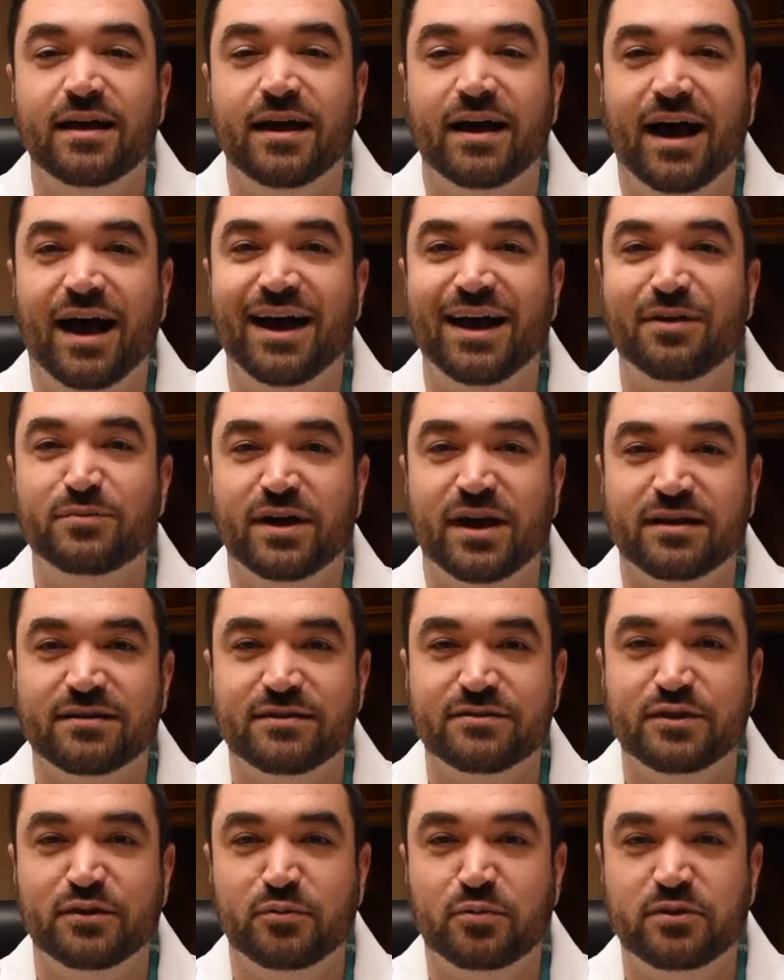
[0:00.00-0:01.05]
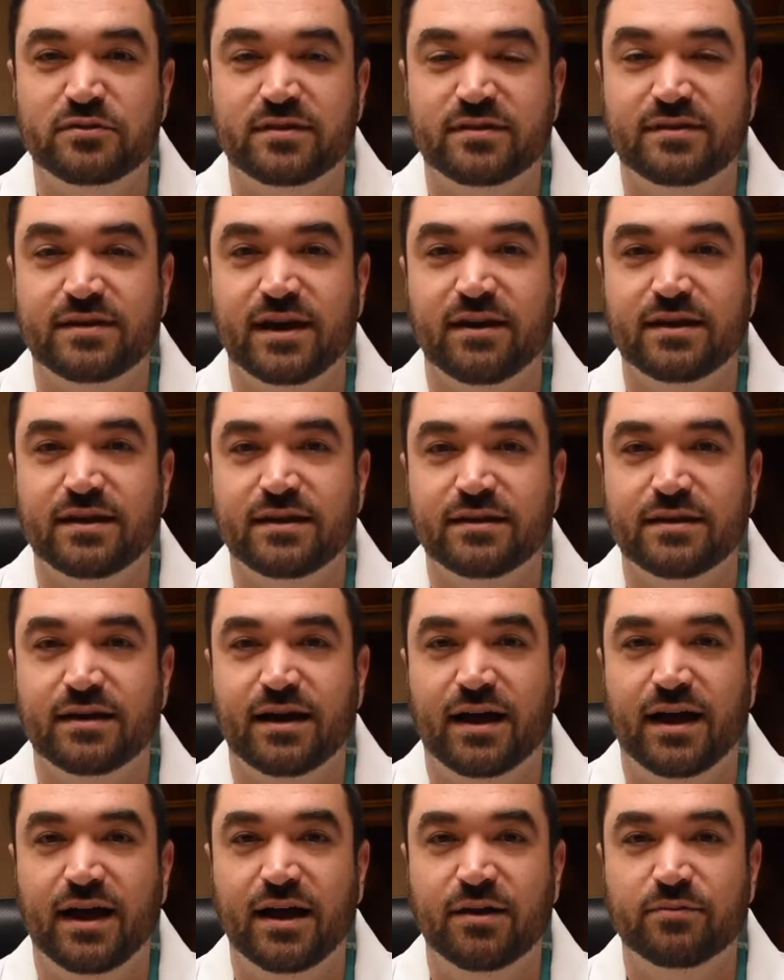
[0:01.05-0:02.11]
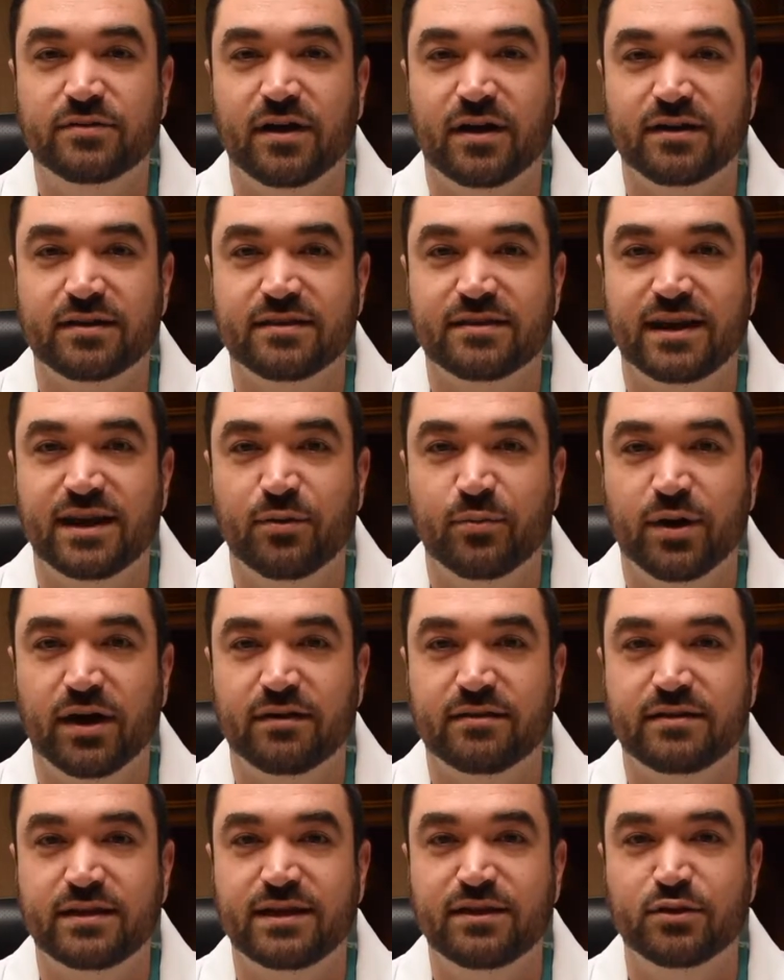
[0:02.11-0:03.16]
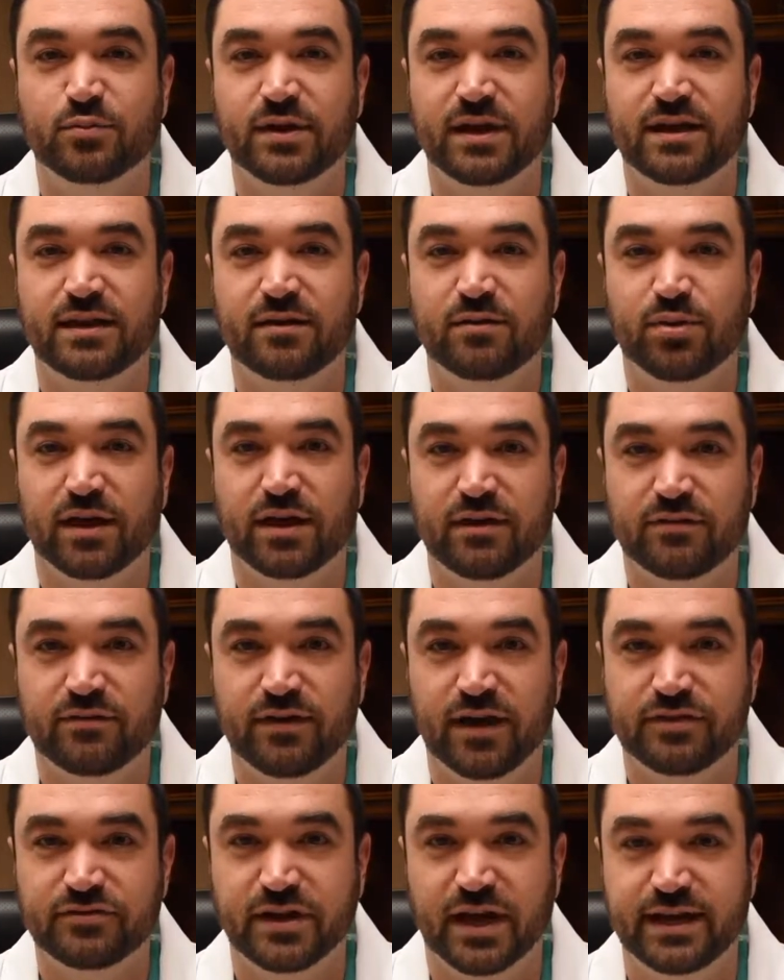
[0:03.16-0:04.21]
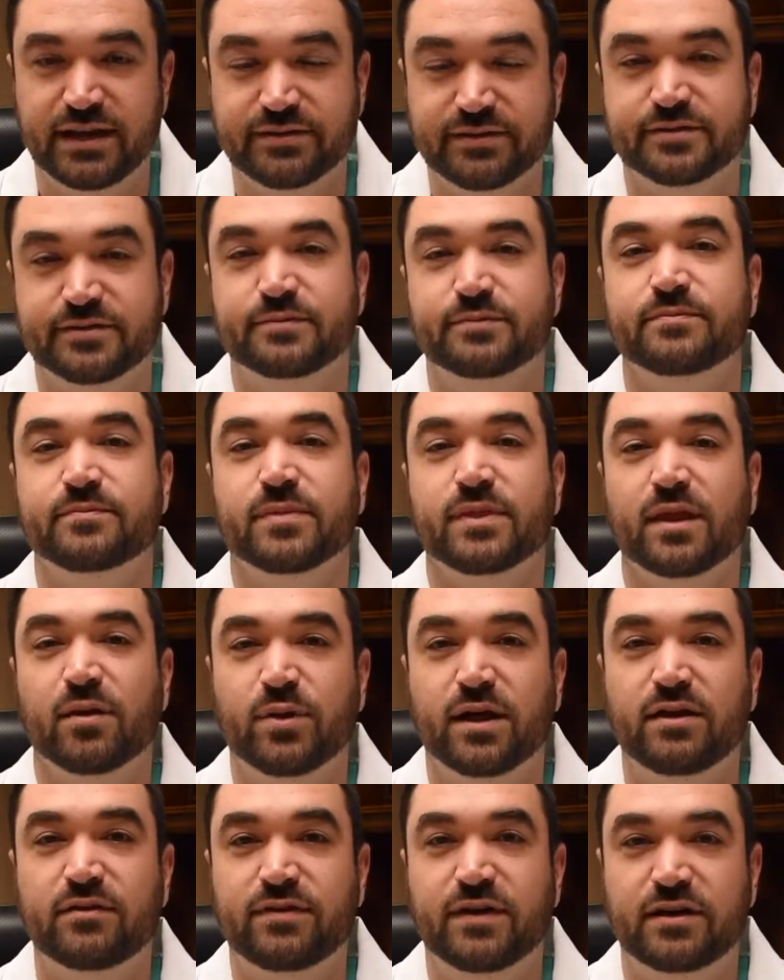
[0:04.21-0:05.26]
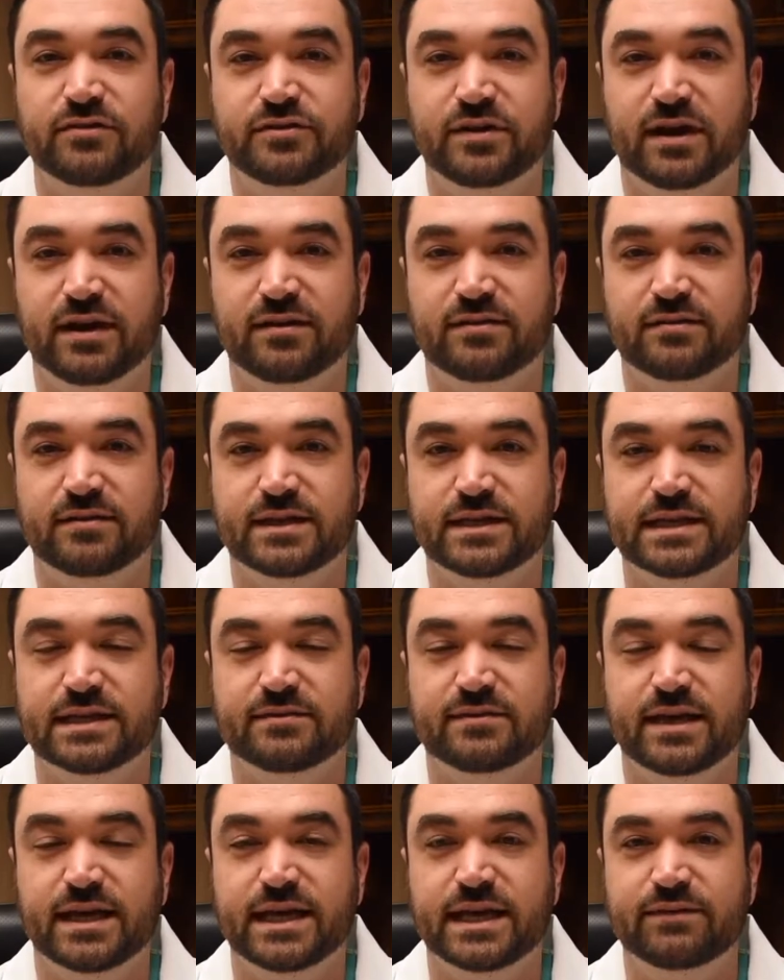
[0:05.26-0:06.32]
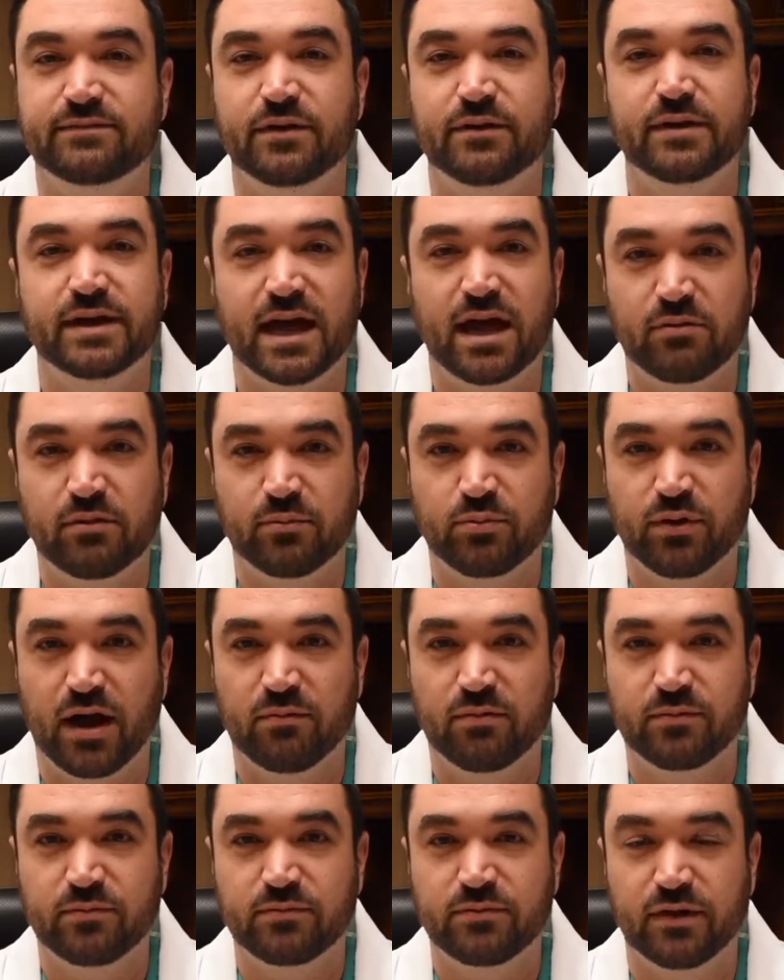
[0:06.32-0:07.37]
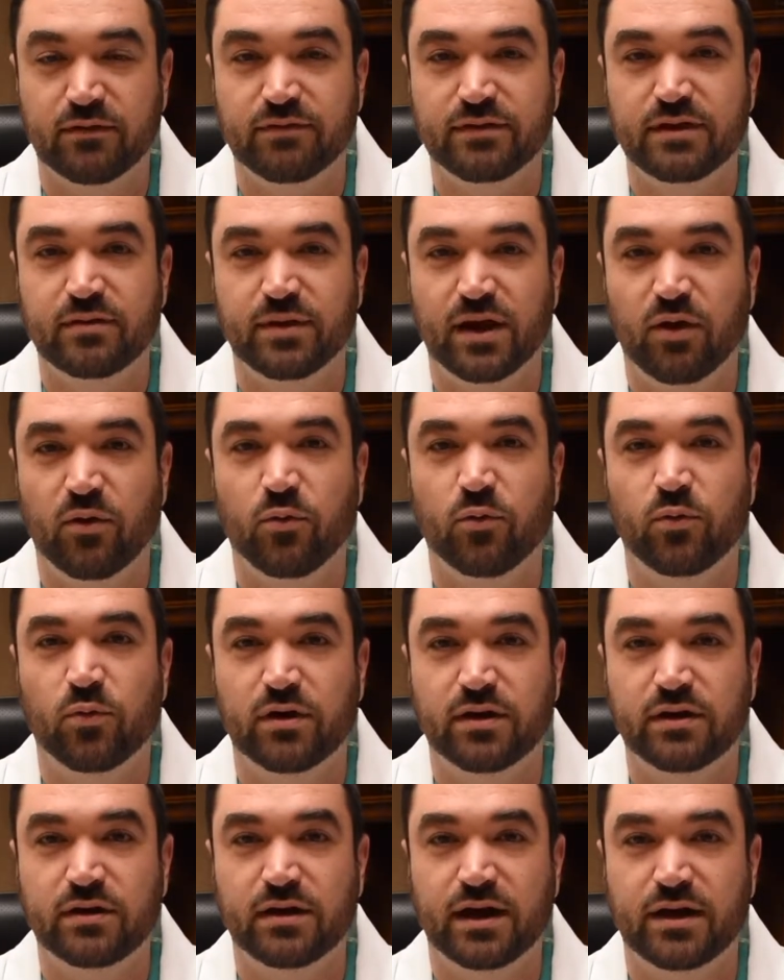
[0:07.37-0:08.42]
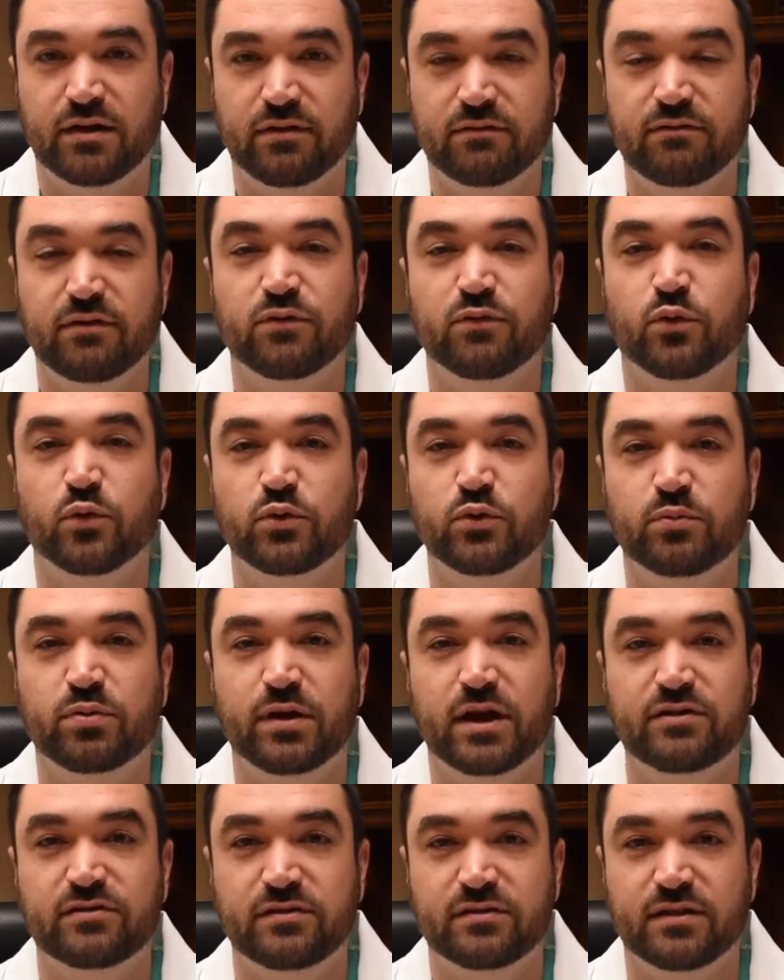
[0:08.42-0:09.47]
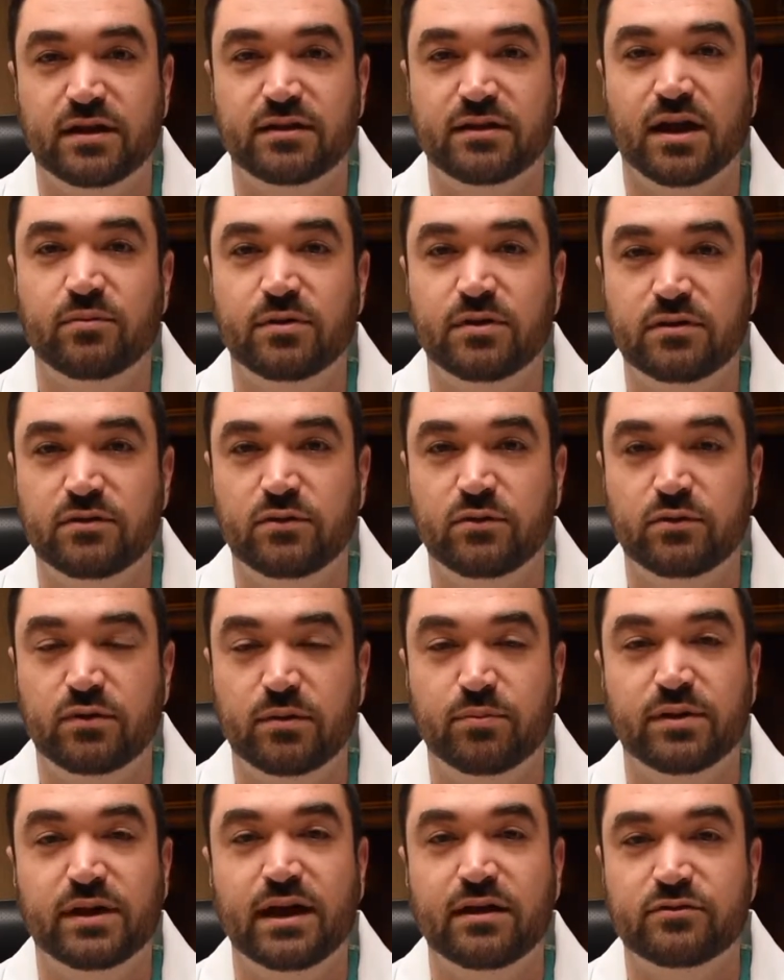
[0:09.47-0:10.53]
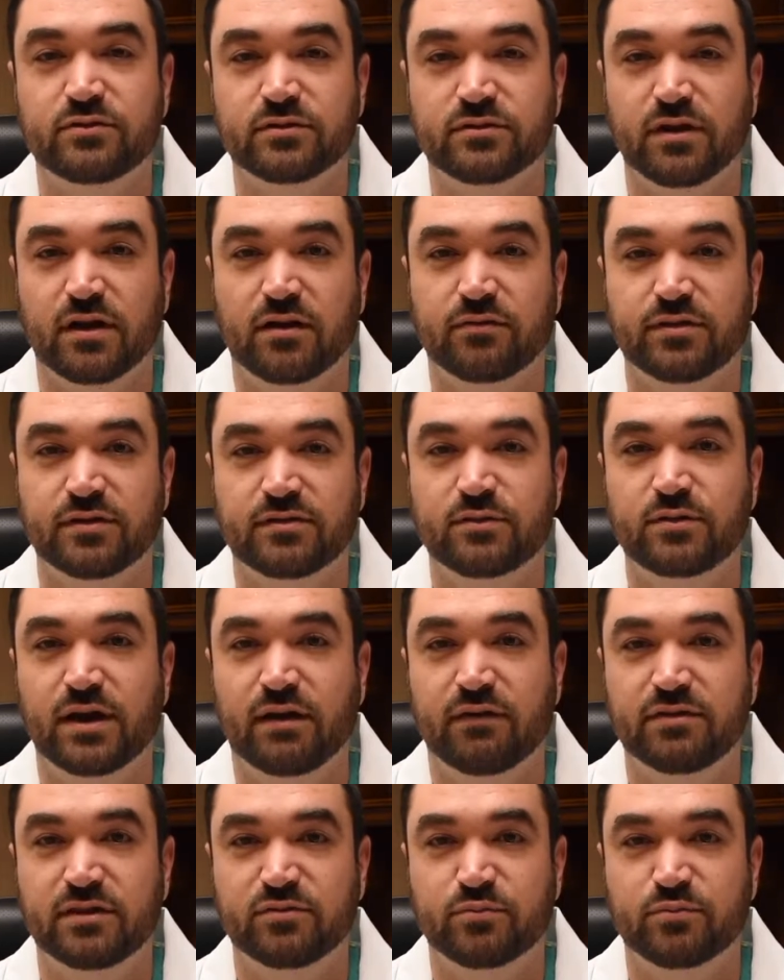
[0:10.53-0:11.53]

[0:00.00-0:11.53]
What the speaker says: Hi, I'm Dr. Joe Pusateri. I'm talking today about heel pain and plantar fasciitis. Plantar fasciitis is a very common problem. Roughly about 1 out of every 4 new patients that come into a podiatrist office do have this